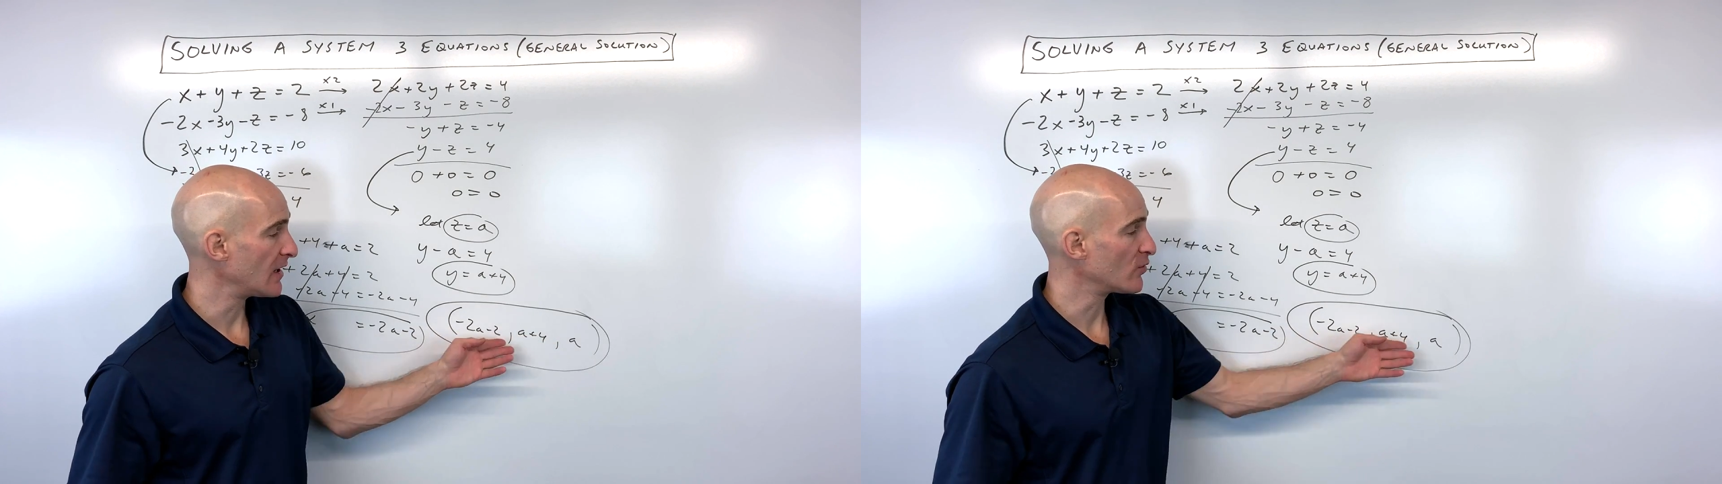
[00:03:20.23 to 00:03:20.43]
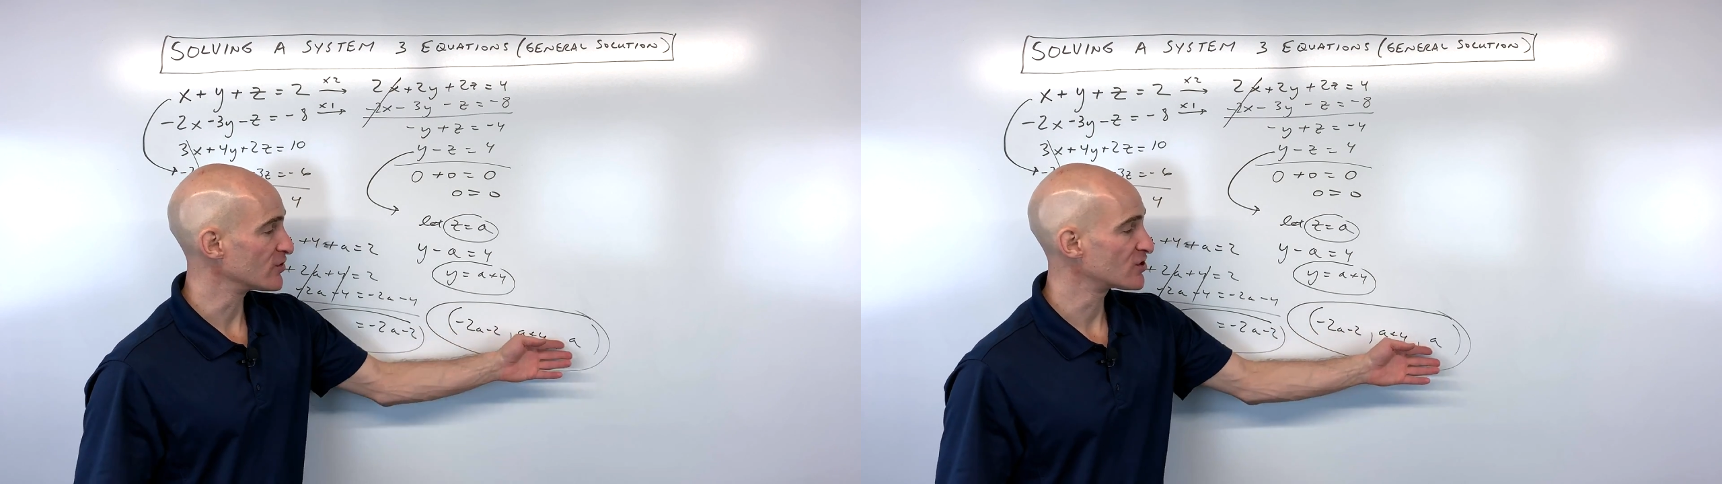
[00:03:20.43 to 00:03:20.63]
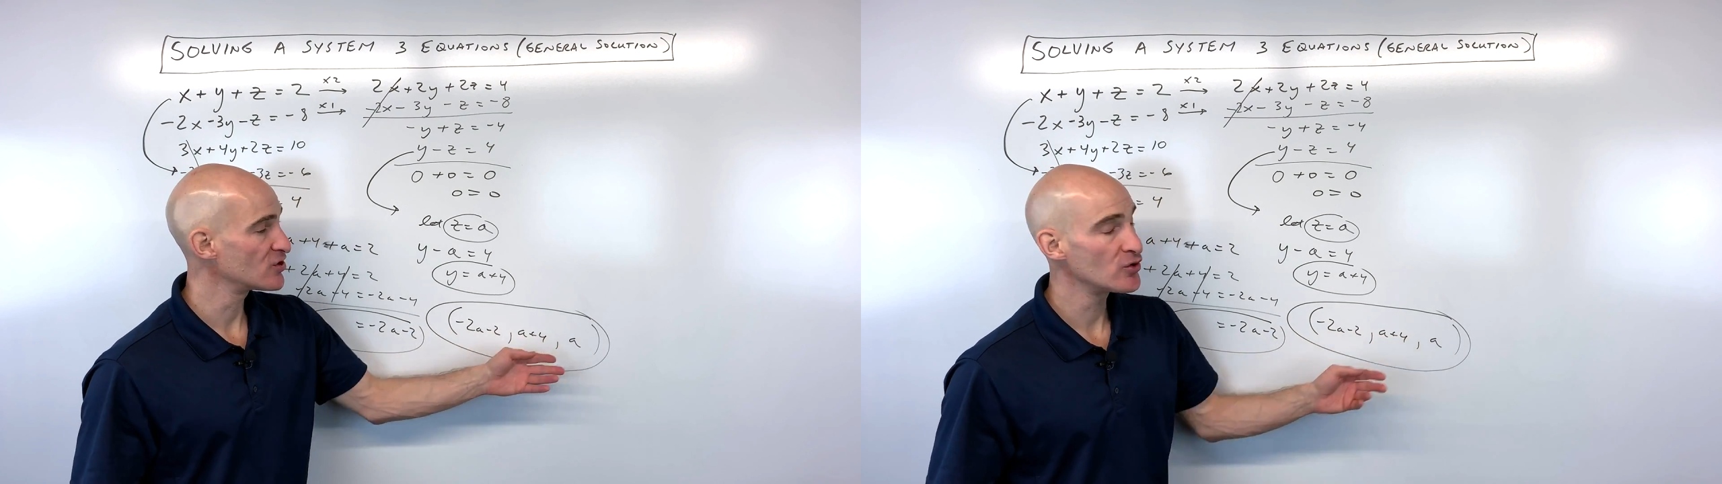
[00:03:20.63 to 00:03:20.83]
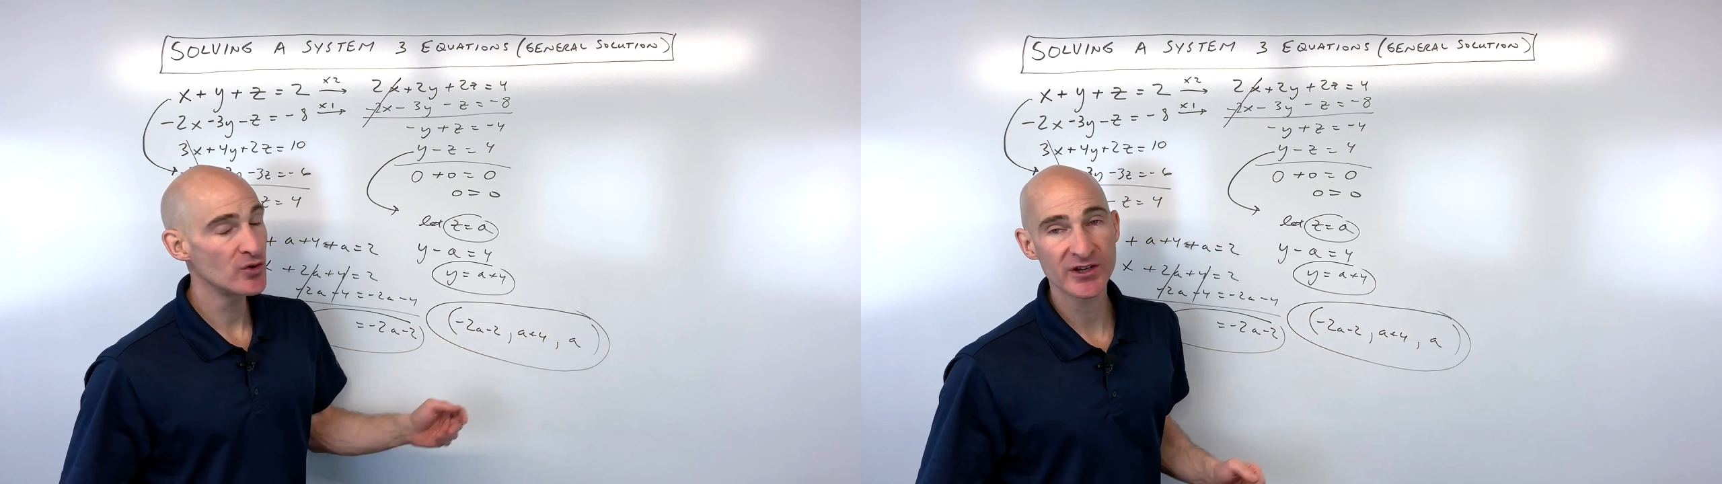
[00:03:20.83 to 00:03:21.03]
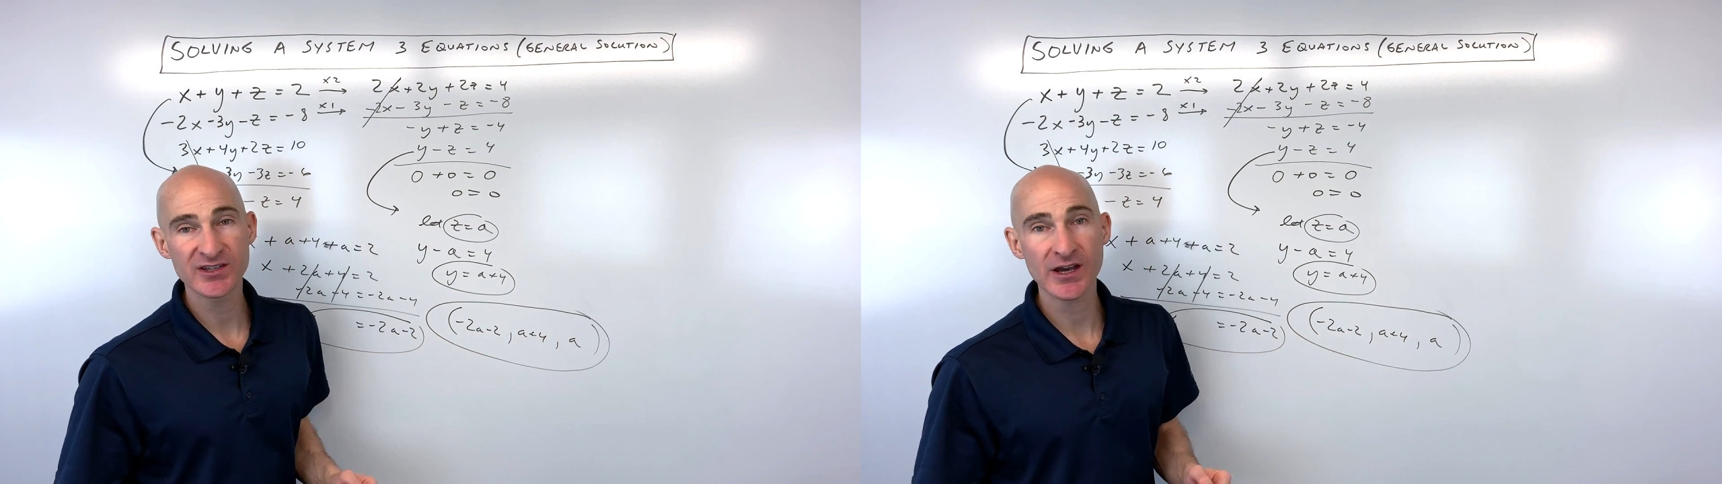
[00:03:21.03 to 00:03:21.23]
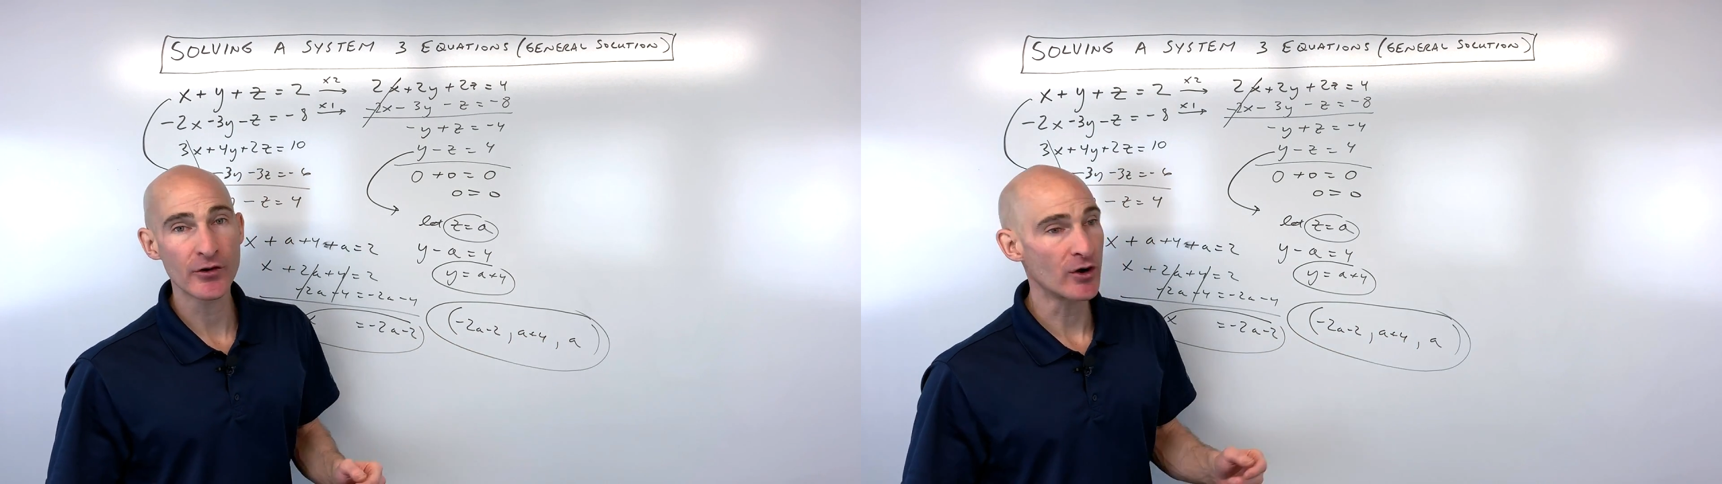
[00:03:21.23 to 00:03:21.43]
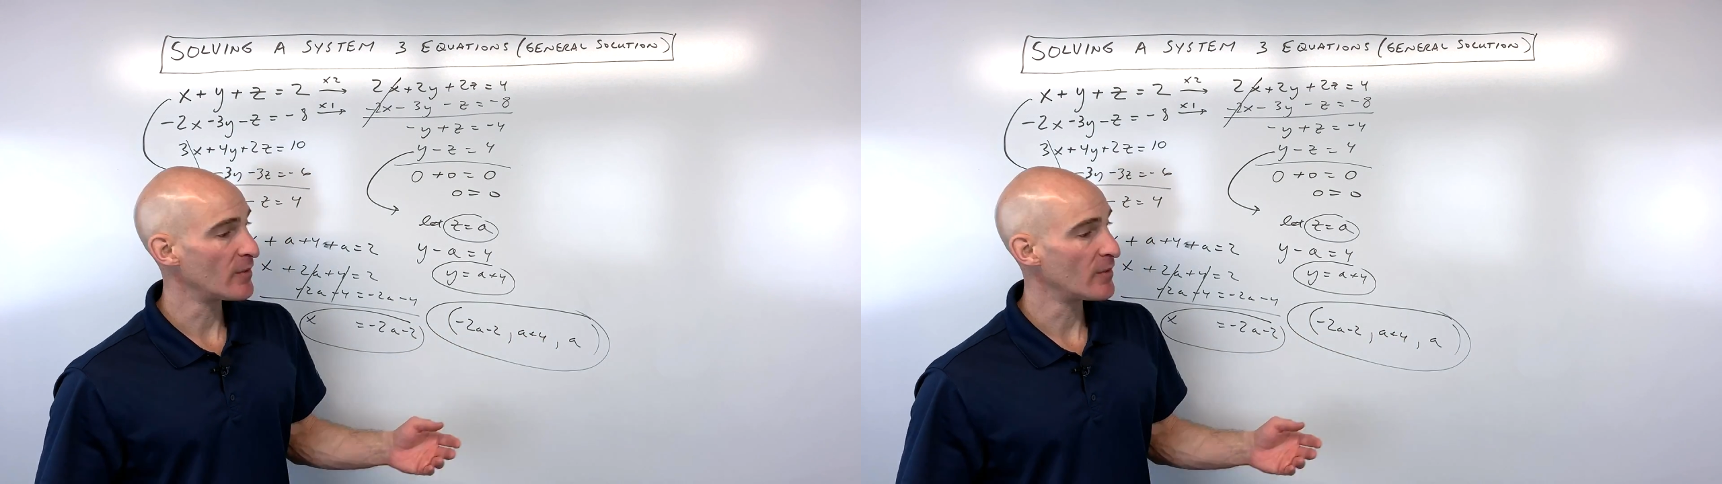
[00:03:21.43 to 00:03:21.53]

a equals 2, etc.